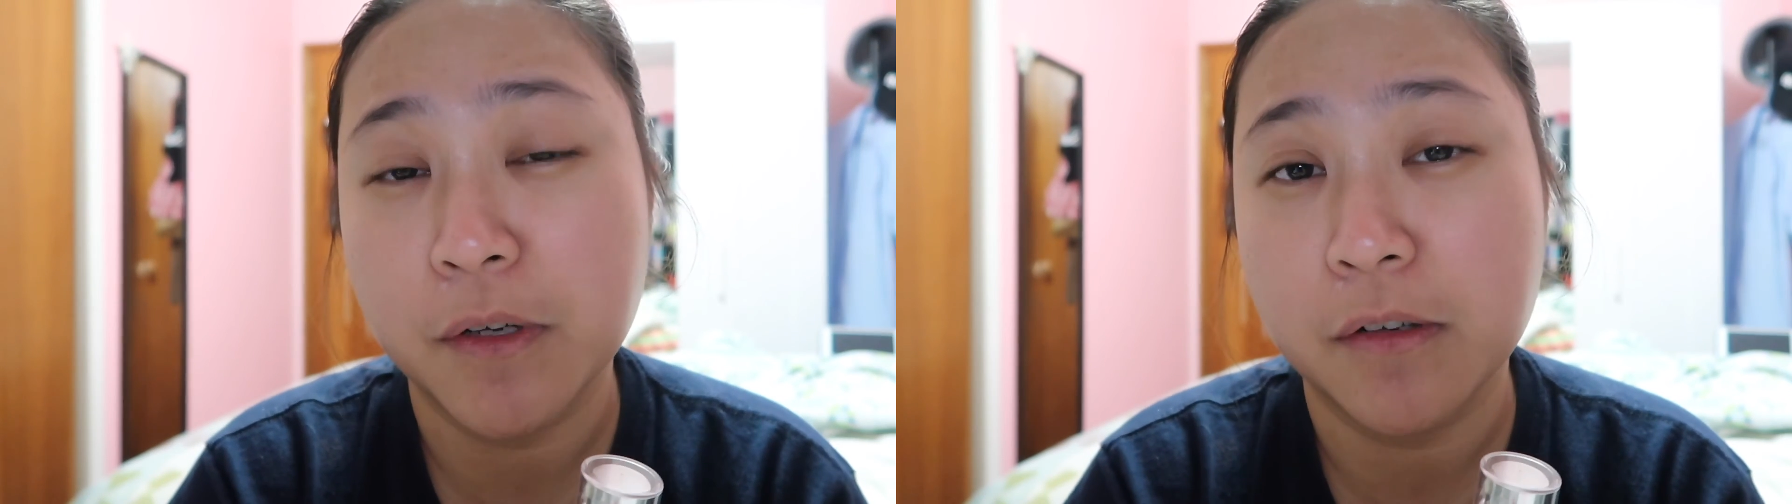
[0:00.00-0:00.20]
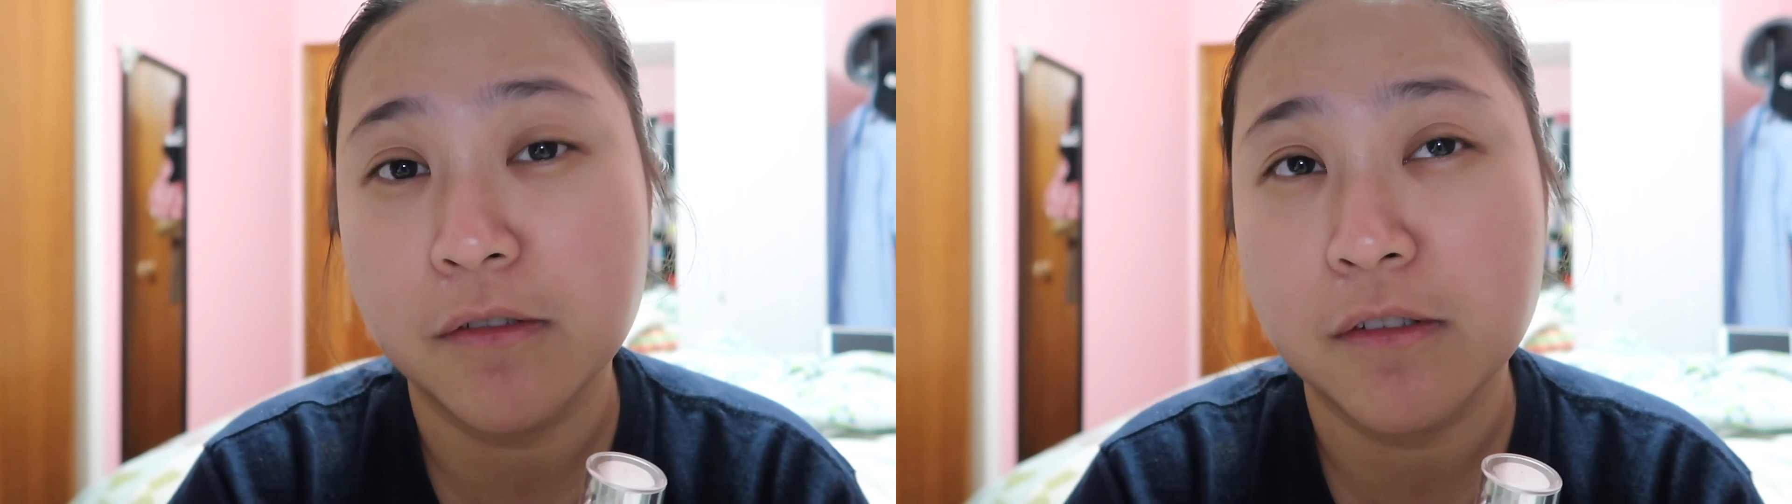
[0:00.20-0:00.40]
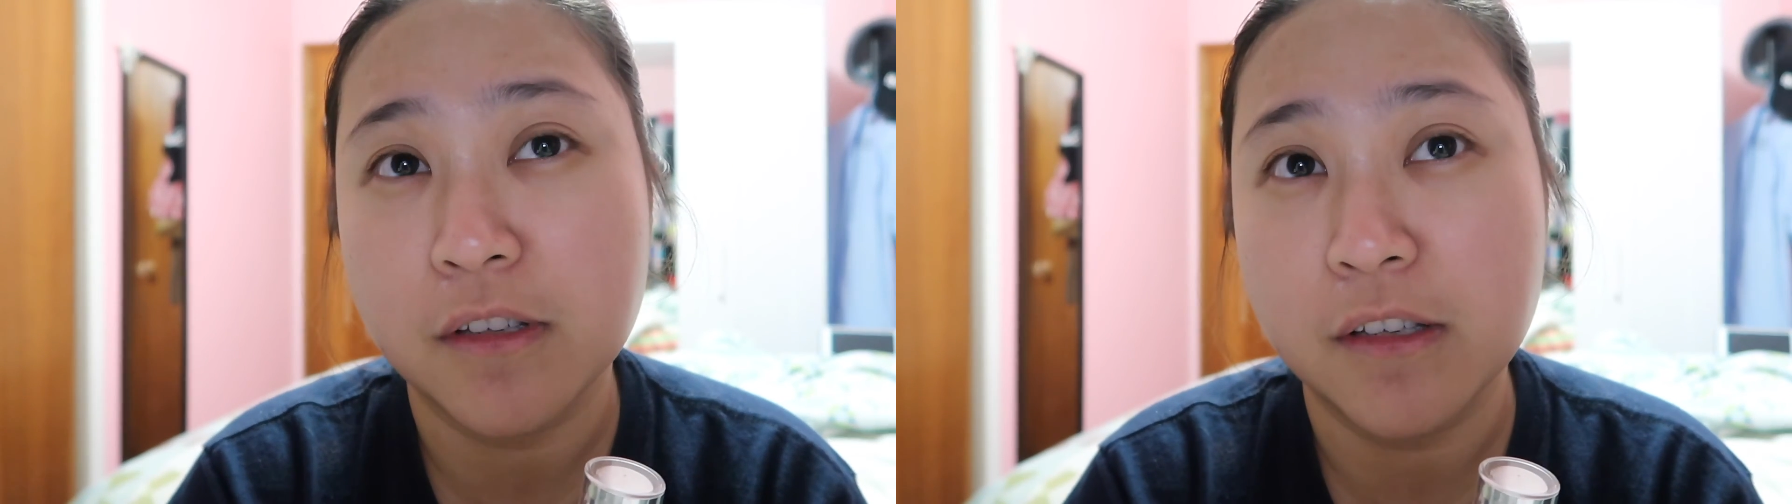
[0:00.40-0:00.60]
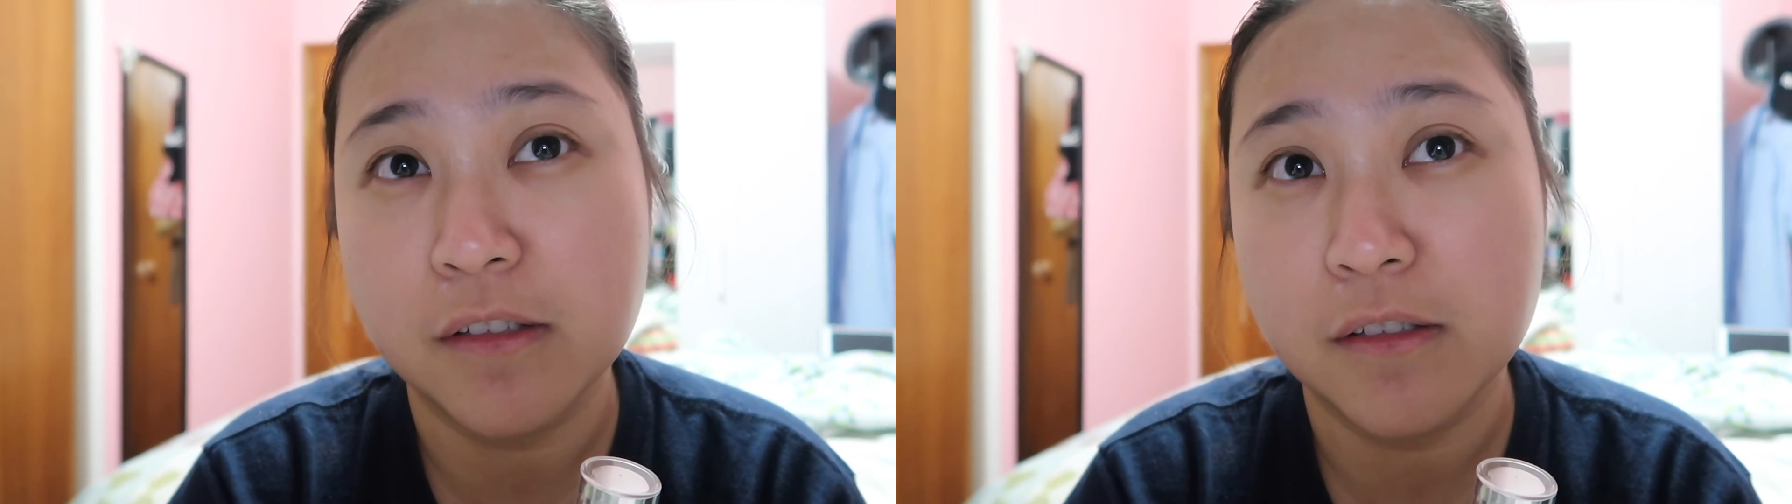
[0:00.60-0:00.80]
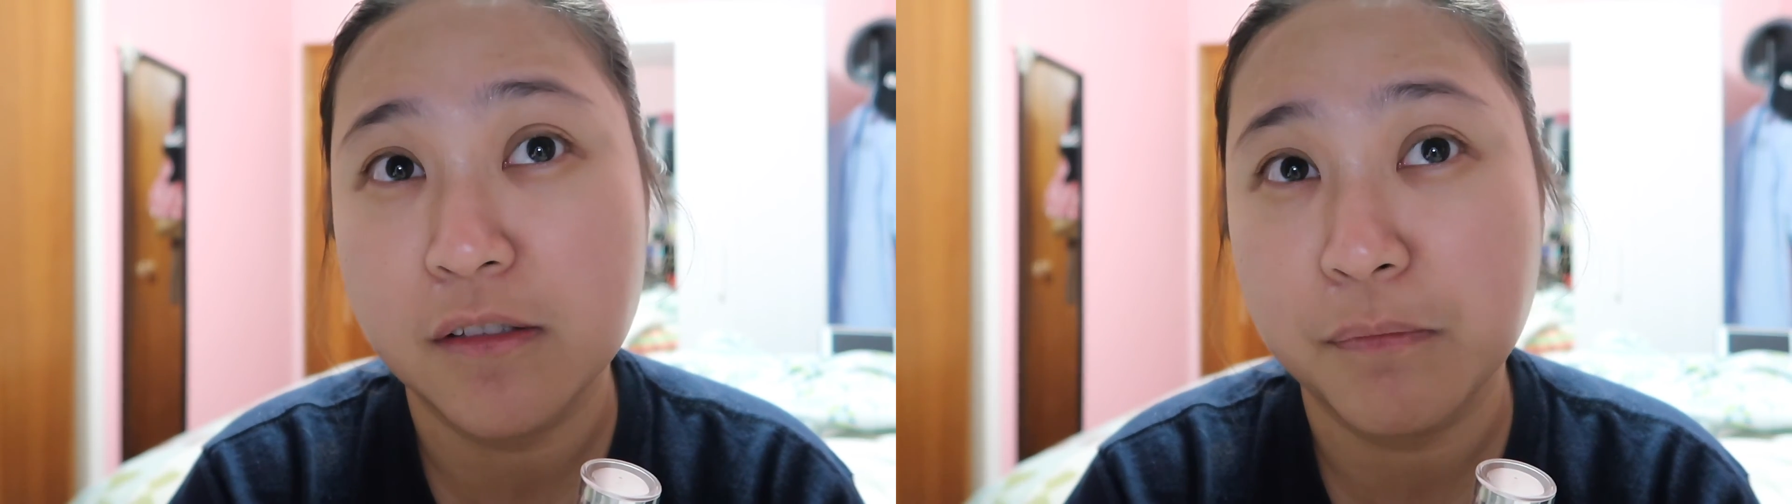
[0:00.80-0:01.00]
because
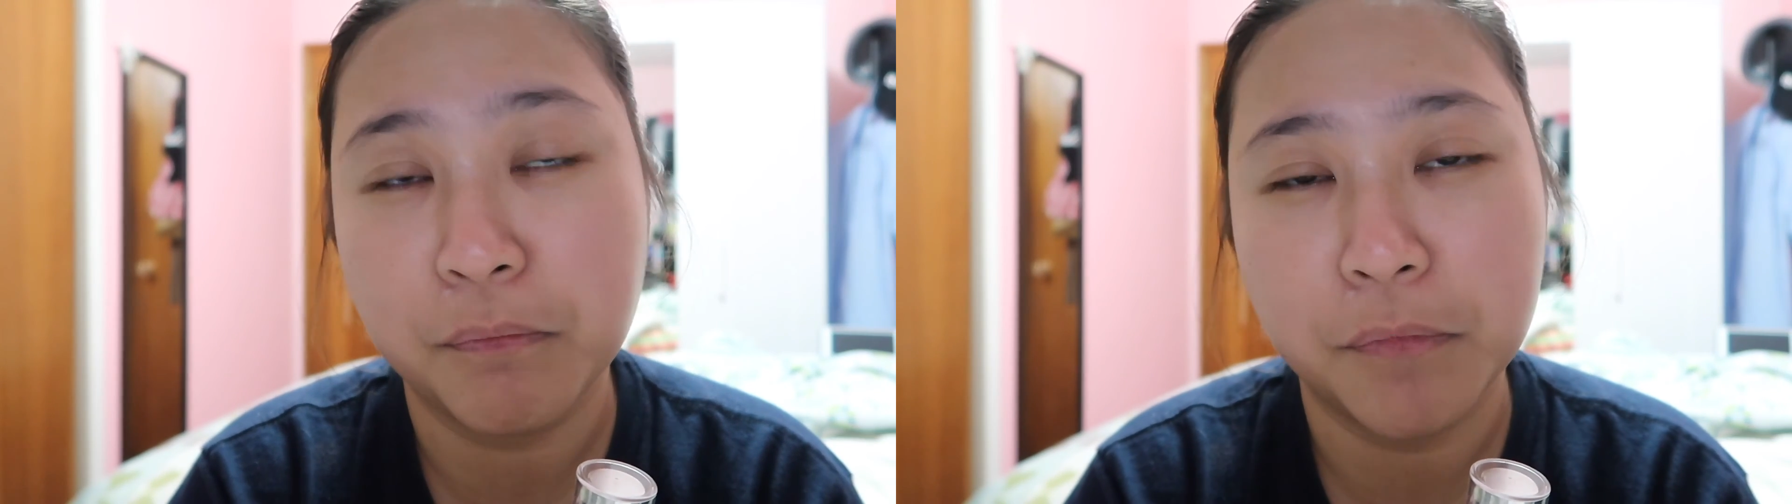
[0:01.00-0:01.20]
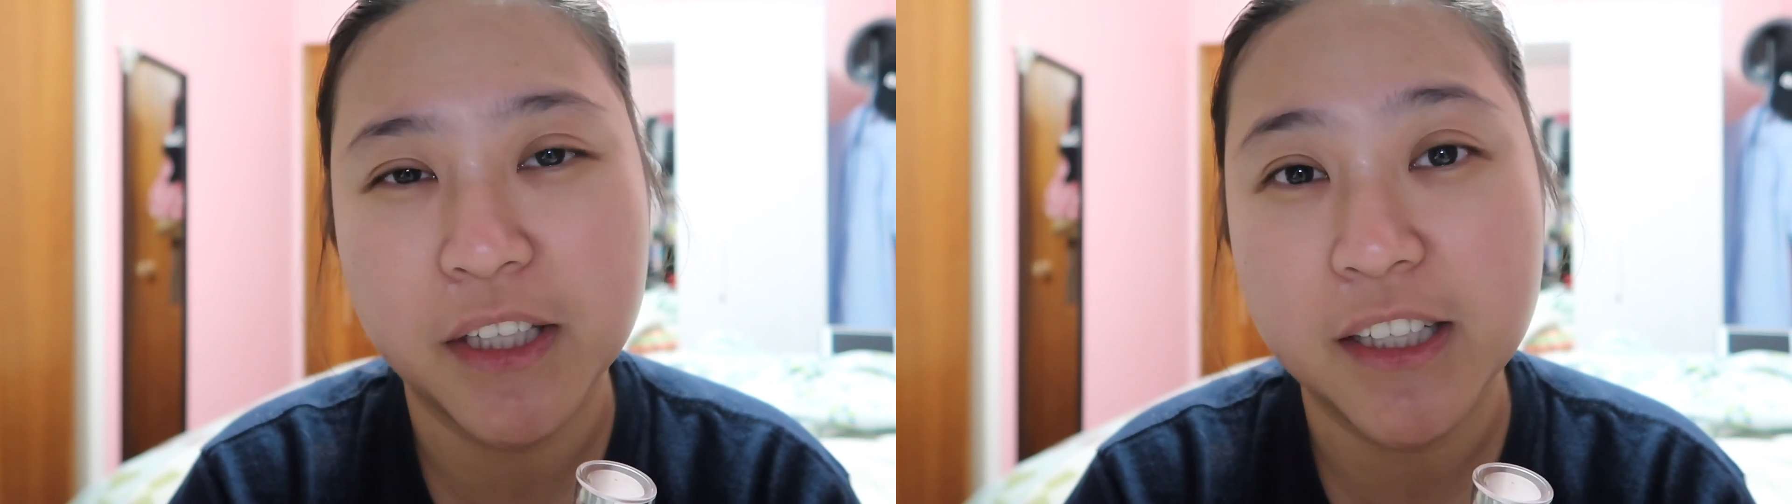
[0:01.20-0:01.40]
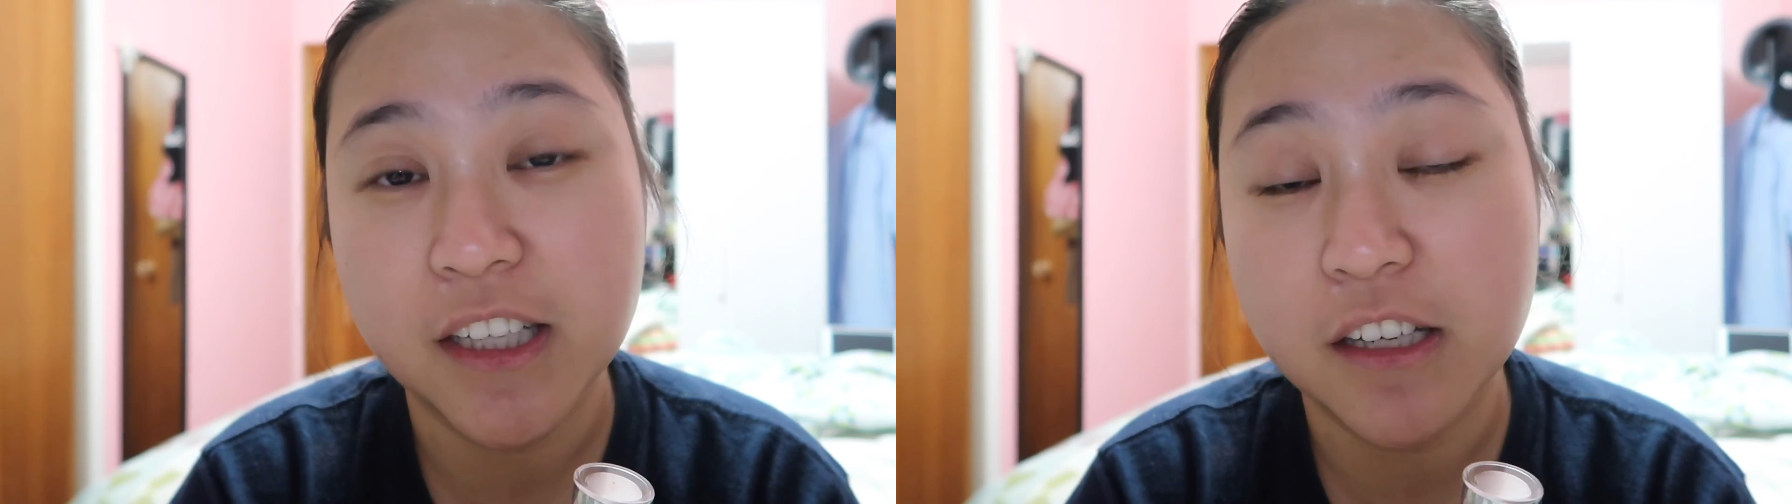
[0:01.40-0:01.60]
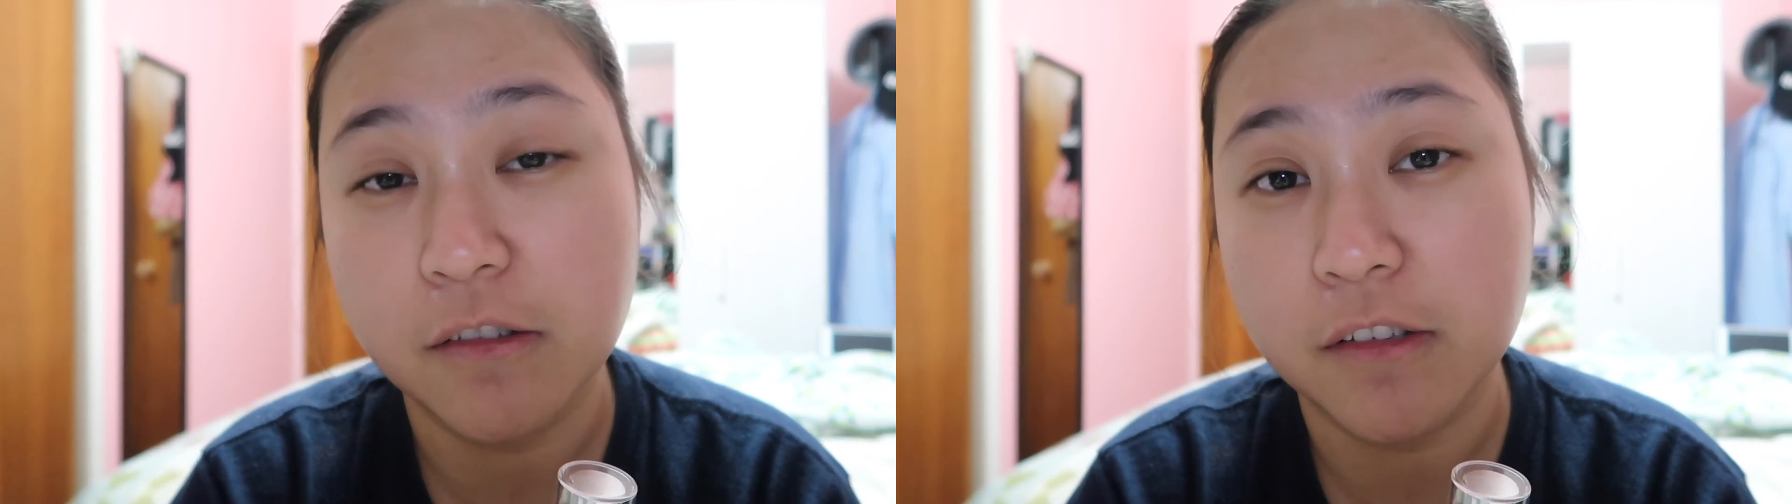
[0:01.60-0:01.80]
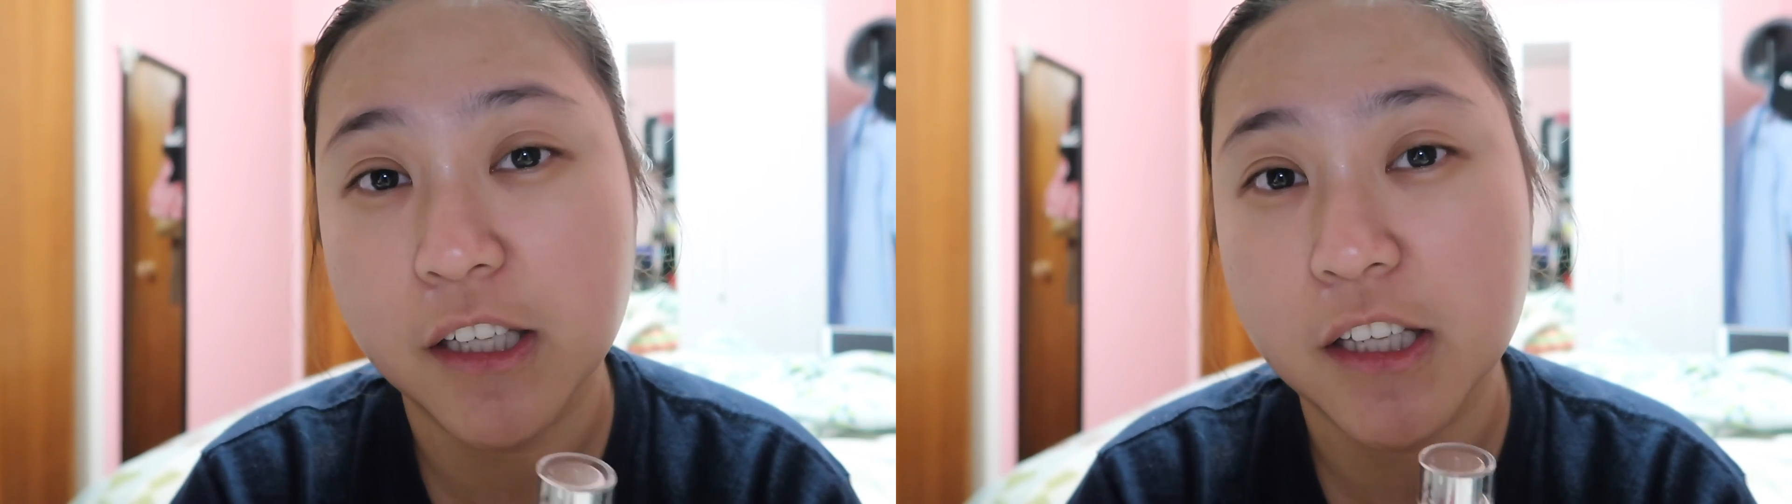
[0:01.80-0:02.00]
it's blinking
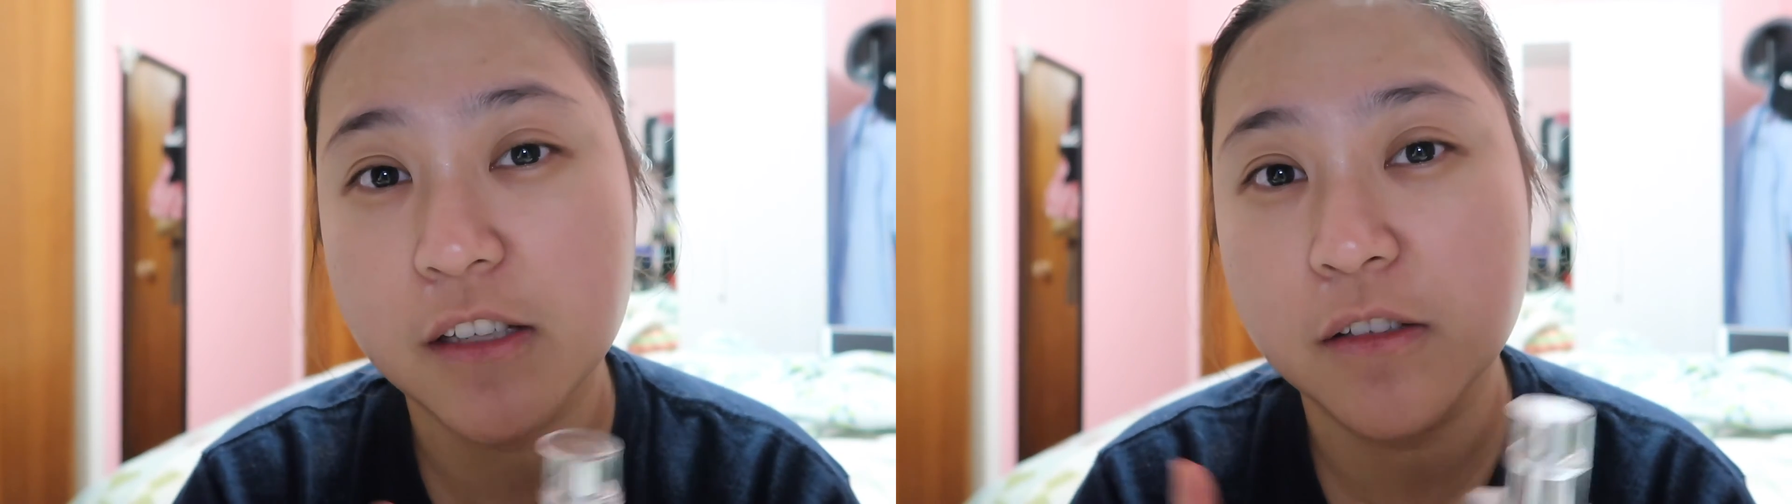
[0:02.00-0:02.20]
already.